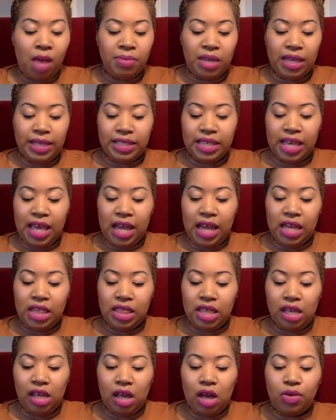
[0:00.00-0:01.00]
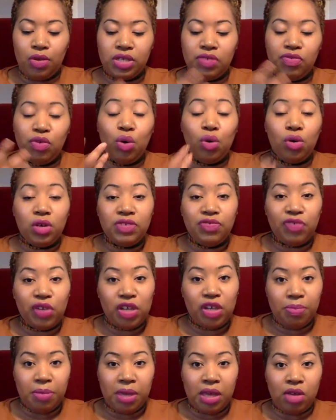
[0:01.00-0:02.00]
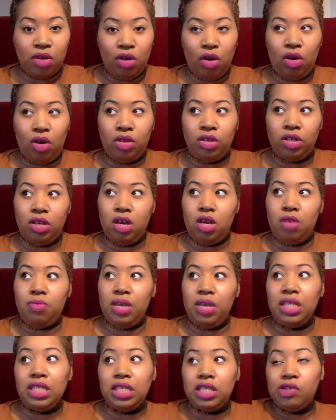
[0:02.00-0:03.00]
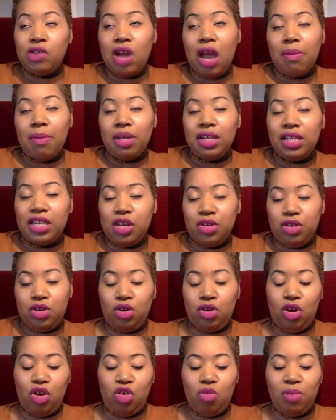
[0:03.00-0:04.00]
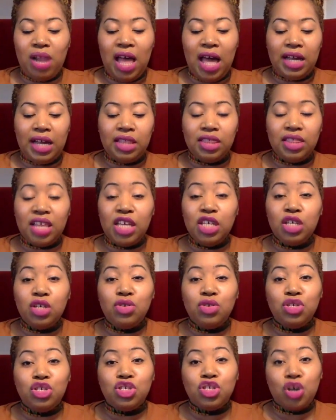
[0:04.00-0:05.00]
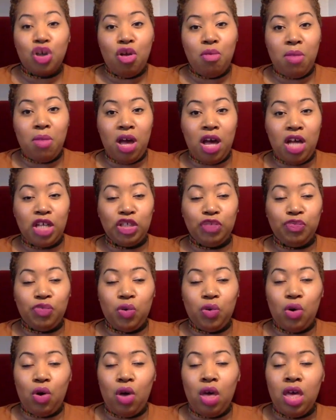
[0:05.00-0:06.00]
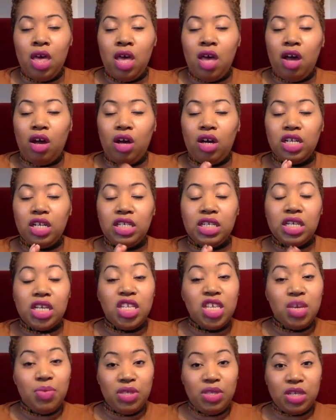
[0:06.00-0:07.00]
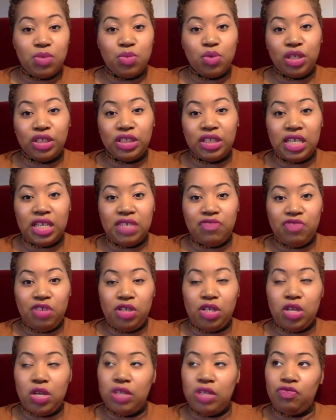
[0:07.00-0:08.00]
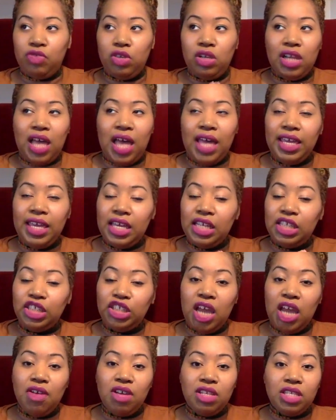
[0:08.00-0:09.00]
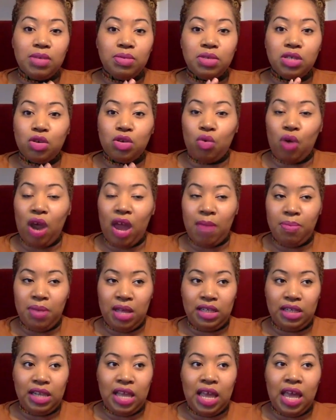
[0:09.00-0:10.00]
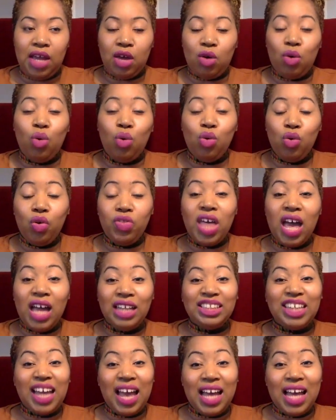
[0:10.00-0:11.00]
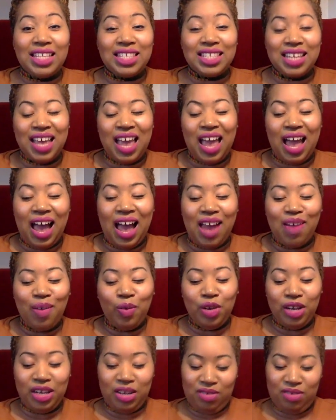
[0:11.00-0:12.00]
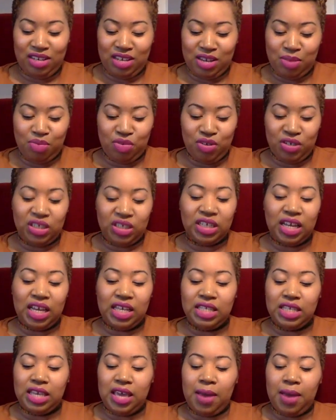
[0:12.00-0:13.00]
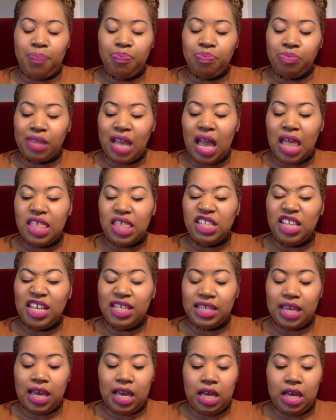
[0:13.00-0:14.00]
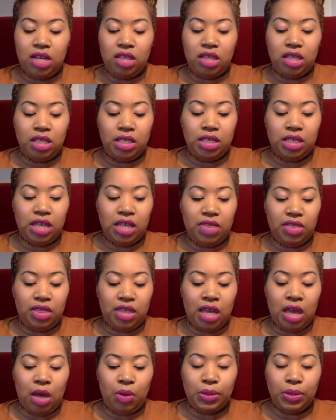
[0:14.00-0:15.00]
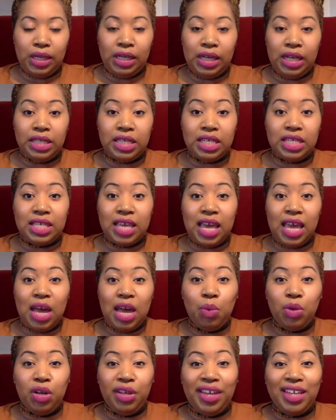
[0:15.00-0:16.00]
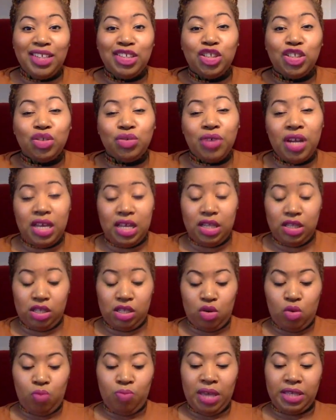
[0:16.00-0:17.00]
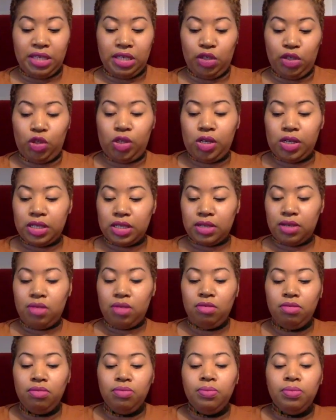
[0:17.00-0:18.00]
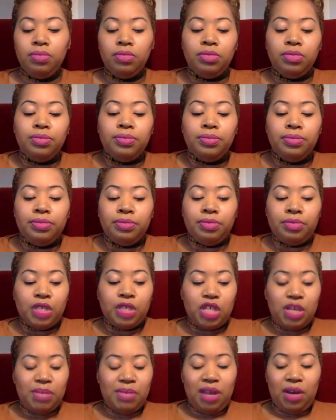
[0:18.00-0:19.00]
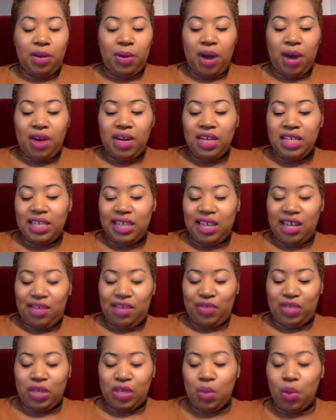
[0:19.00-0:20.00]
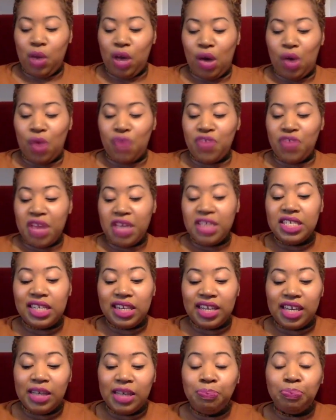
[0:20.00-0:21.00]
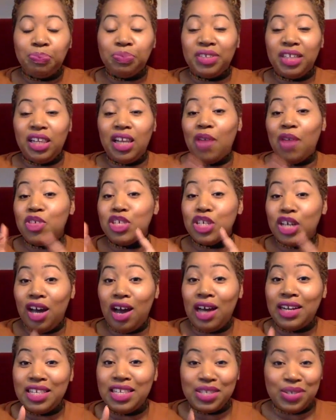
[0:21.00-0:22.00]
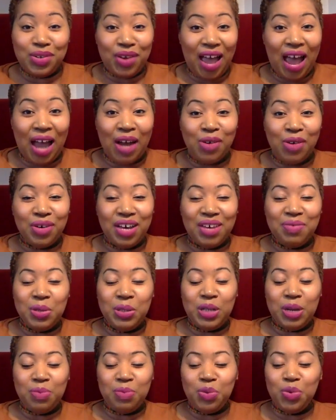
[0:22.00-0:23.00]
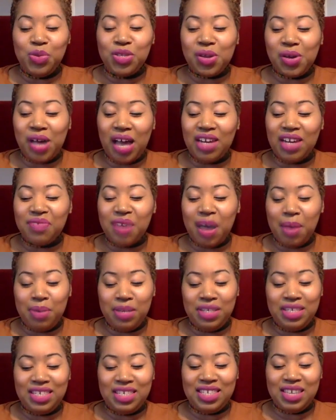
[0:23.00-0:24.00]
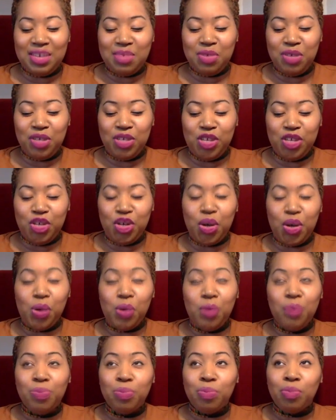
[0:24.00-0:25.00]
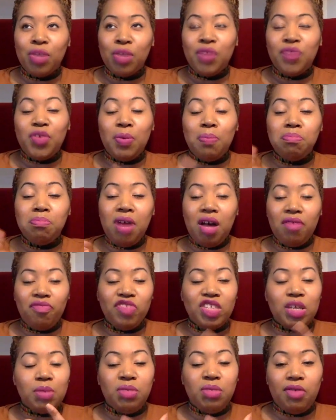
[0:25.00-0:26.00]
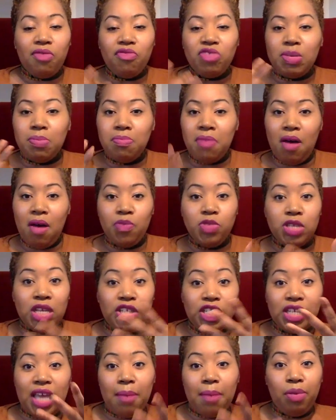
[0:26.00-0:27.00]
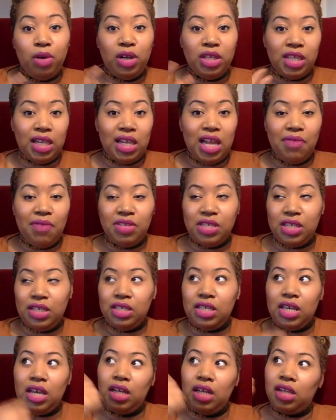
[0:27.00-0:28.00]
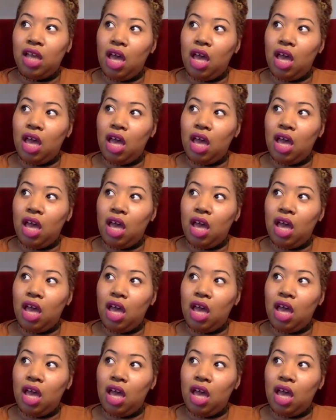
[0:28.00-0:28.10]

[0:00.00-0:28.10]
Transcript: Is there anything else? Of course, follow me on Instagram at Leonie Nicole Black, and thank you so much for continuing to watch these videos, for liking, sharing, subscribing, like all that jazz. I really appreciate it. I think that's it. I don't think there's anything else I need to say. I want to get straight into your messages. So my Aquarius loves, well, firstly, the Lovers card is not out, which I'm also kind of happy to see, because, you know, for months and months and months, I just kept pulling the Lovers and saying